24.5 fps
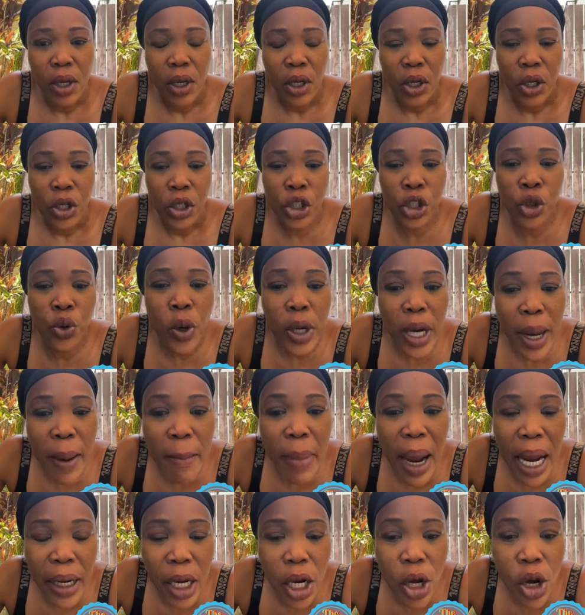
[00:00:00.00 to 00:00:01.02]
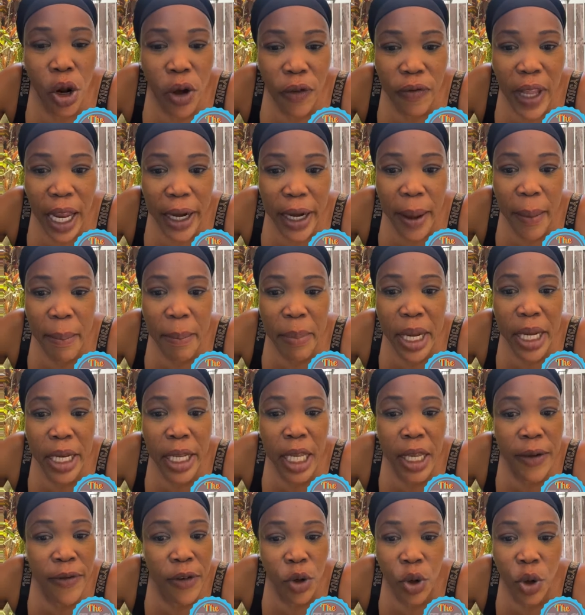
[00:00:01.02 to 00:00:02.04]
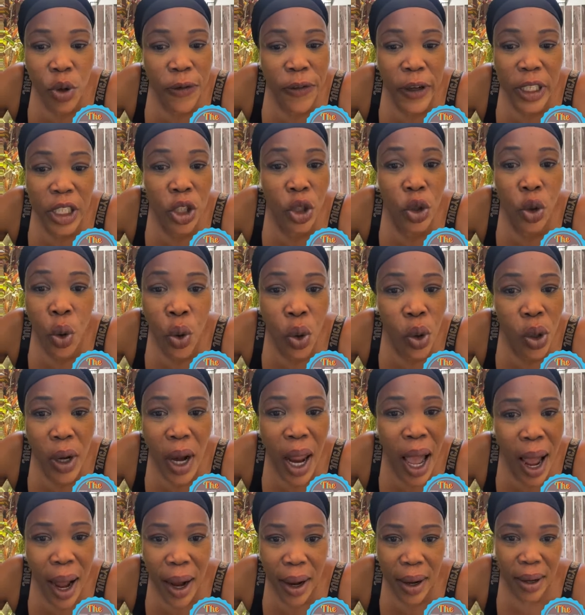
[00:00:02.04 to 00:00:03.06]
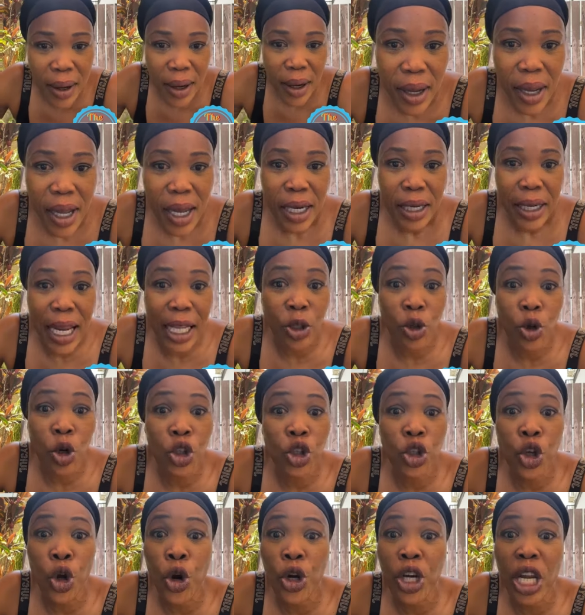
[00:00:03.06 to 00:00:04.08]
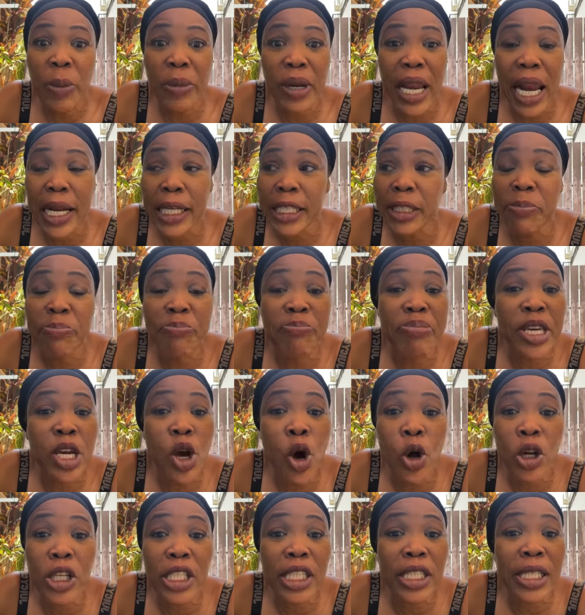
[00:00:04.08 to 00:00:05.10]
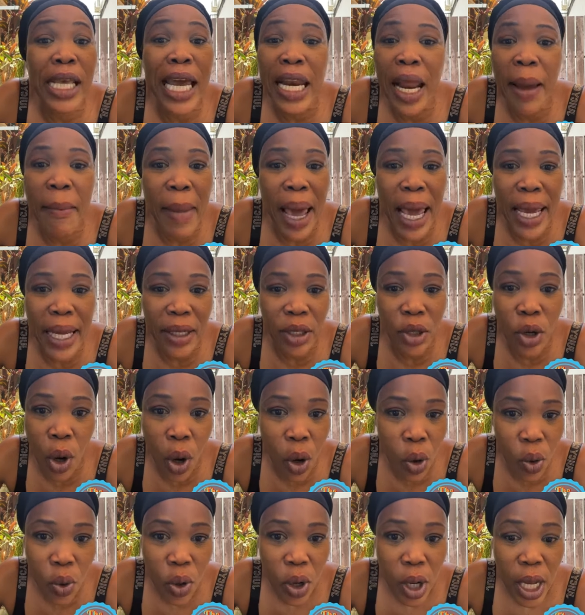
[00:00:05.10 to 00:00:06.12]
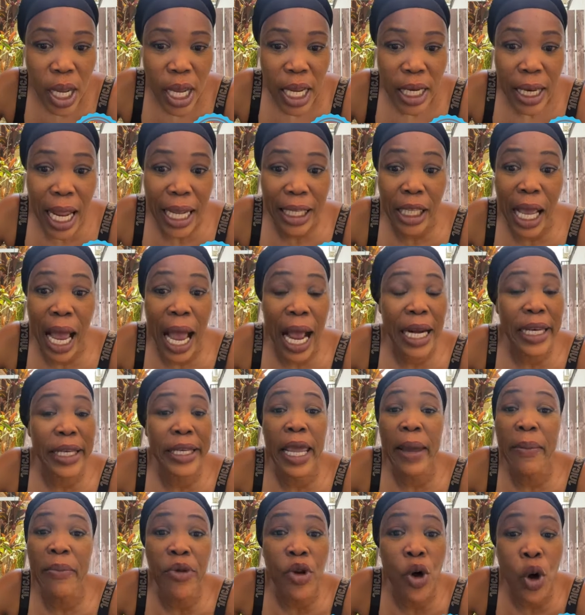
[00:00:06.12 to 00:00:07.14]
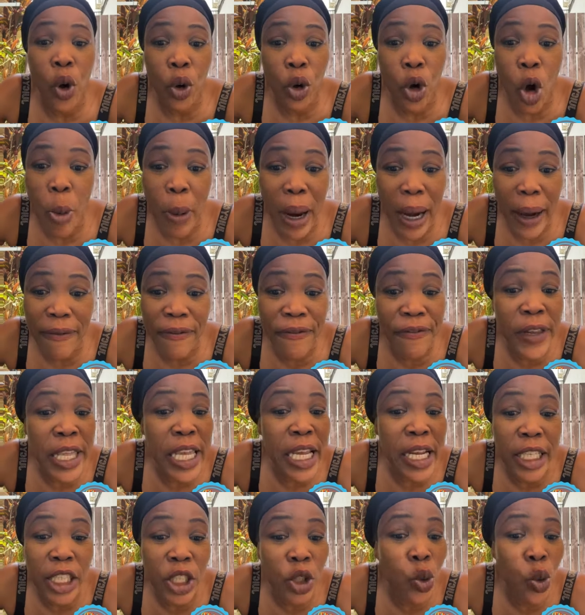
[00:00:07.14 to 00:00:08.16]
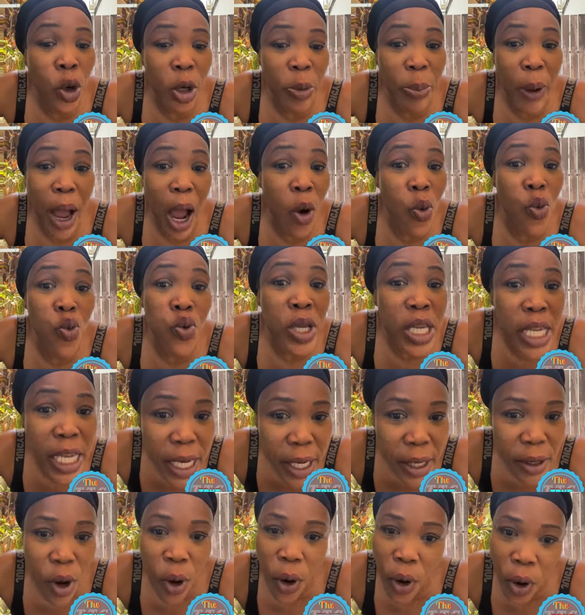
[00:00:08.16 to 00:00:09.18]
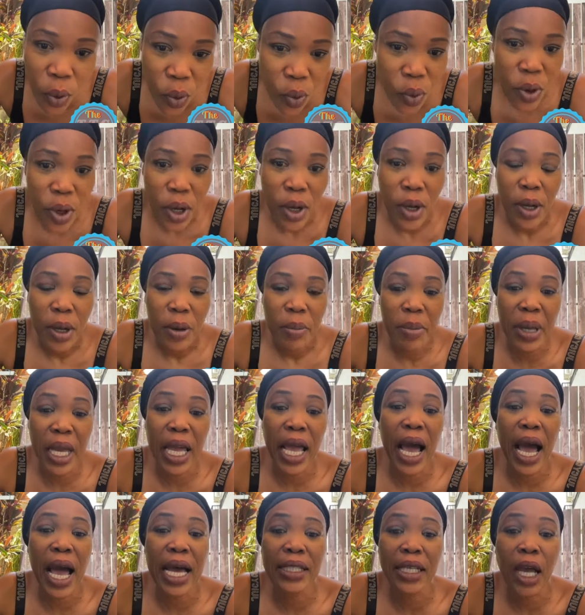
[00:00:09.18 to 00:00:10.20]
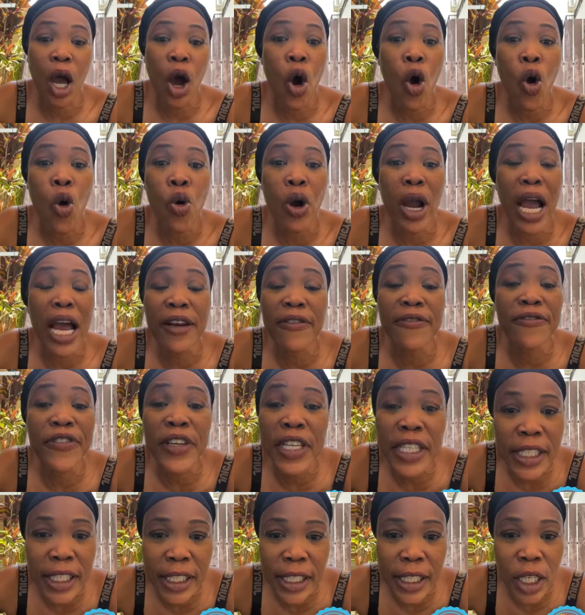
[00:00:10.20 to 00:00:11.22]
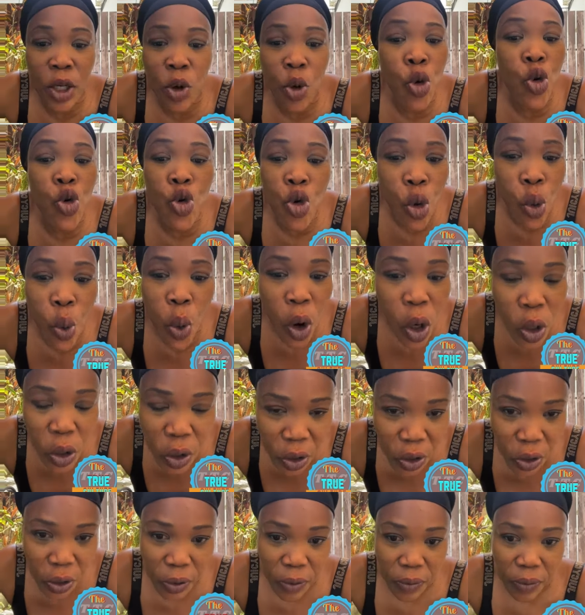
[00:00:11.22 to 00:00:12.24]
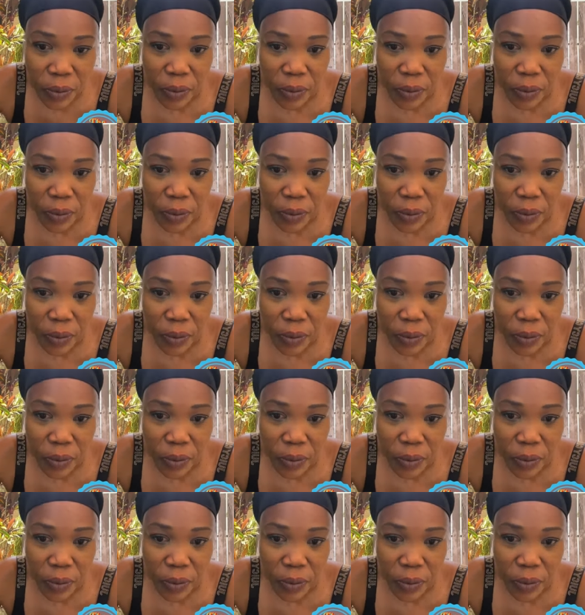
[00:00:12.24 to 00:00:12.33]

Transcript: Show them about the love that them been given on for so long. That you no turn them into this big old sodomite now. That all them now come and fling stone pan we now. Because of how convincing uno was.